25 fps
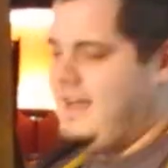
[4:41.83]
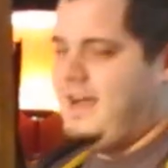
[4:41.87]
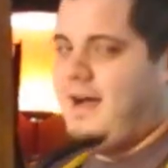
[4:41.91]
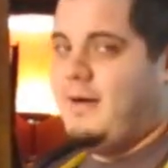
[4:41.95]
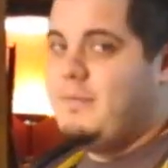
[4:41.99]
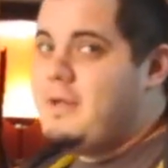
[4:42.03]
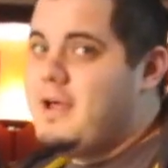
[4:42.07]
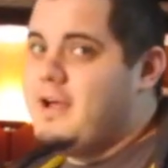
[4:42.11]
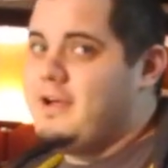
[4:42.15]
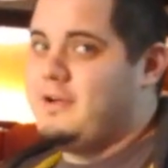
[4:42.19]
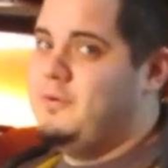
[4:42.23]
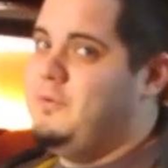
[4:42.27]

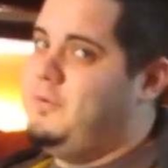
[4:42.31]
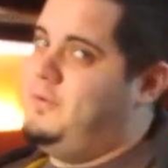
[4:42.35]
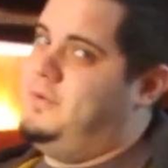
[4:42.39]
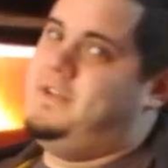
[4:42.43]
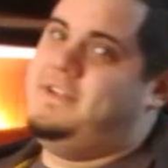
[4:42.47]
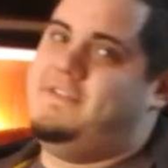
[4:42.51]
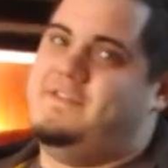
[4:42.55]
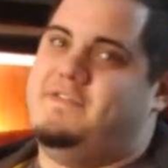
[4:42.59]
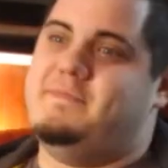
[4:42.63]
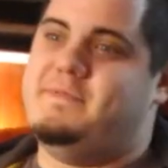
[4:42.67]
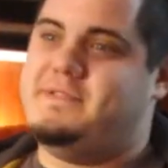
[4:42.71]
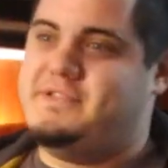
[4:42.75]
I'm not cool
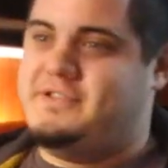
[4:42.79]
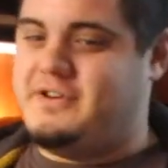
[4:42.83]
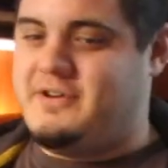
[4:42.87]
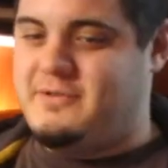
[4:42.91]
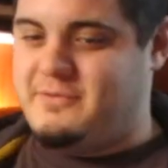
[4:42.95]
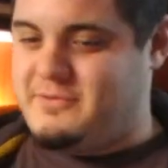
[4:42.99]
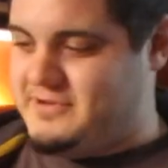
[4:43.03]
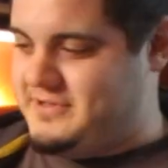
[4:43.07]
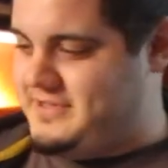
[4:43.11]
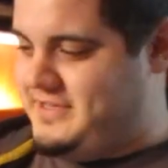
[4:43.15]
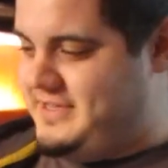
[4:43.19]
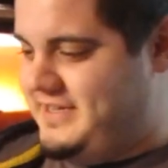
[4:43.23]
enough to be Star
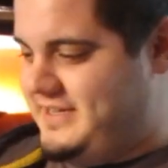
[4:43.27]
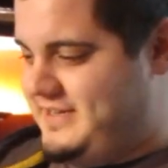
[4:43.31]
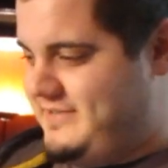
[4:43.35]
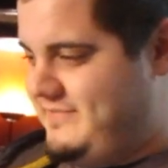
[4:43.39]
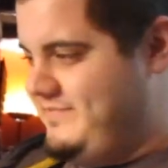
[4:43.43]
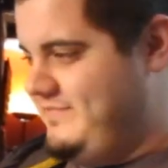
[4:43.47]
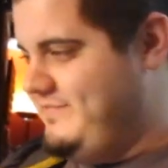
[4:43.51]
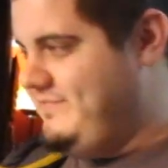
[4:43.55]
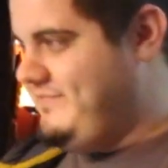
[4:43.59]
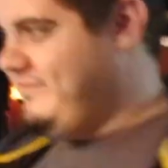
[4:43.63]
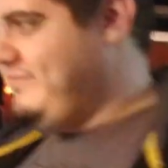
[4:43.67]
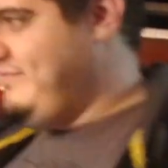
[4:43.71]
Wars
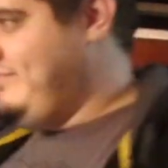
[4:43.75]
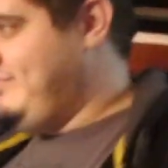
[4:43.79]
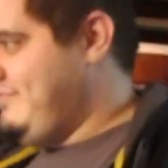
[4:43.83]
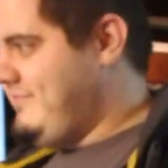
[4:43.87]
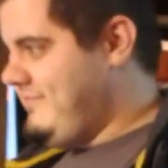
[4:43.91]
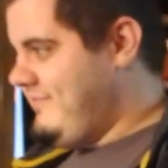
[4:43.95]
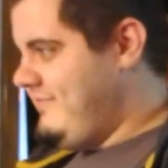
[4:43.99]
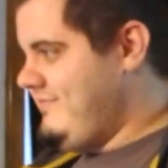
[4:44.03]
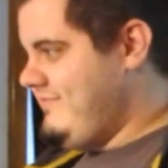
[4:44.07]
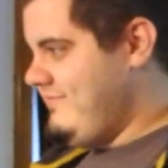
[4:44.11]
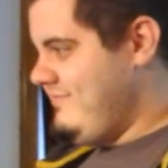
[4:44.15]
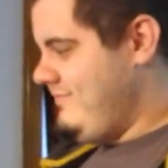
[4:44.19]
kid. Oh,
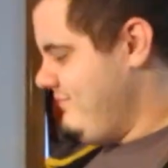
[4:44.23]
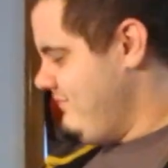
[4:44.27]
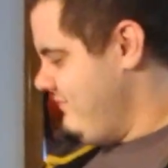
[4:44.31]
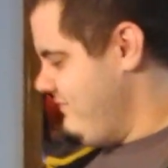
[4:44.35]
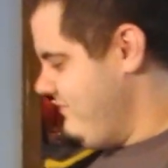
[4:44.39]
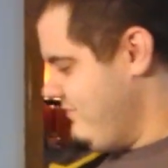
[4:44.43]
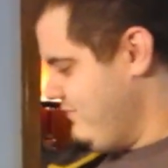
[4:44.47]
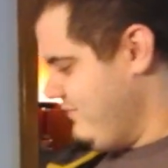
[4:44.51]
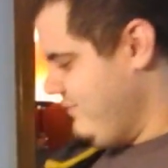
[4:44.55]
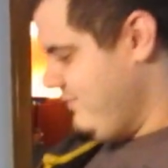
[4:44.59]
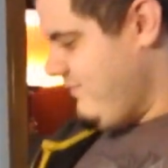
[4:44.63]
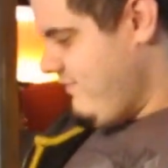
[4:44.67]
okay.
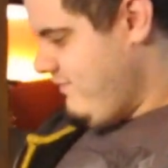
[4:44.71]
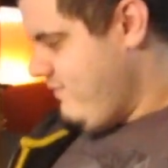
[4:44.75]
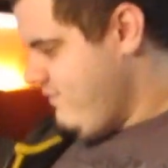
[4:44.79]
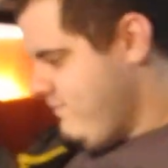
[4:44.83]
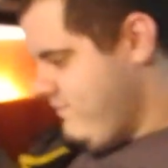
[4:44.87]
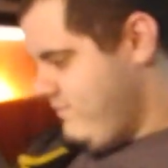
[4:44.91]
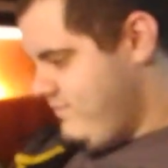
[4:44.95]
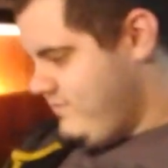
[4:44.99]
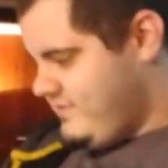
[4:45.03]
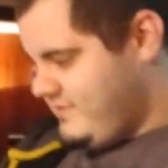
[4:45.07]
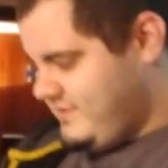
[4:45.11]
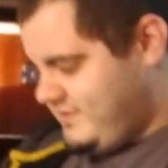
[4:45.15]
Yeah, because, you
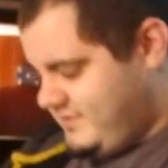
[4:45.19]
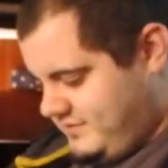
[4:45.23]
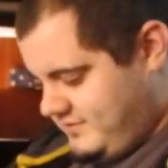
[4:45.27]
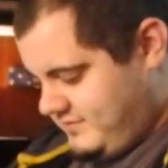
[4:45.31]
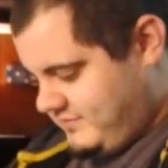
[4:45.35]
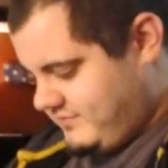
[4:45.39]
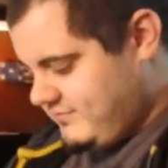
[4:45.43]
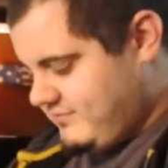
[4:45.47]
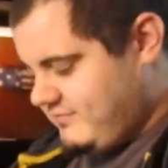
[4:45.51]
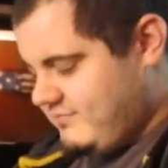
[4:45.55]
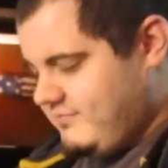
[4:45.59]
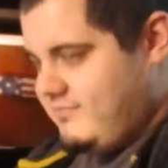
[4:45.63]
know, he
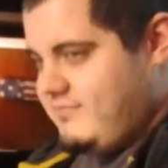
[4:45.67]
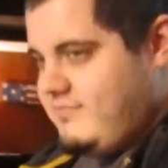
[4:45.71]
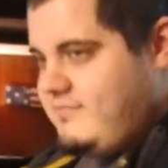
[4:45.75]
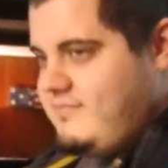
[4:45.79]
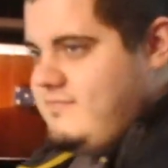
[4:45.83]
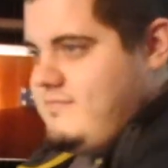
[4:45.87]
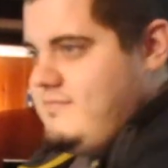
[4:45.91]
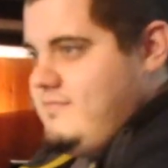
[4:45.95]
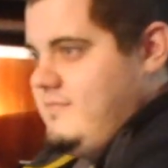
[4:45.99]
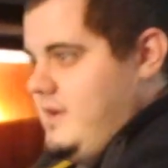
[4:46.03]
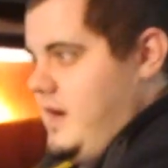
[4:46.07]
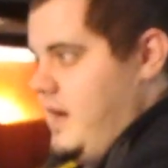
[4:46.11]
he's pretty
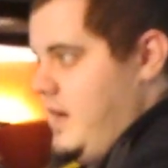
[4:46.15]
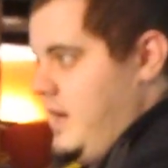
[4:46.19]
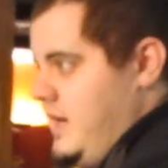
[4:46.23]
cool.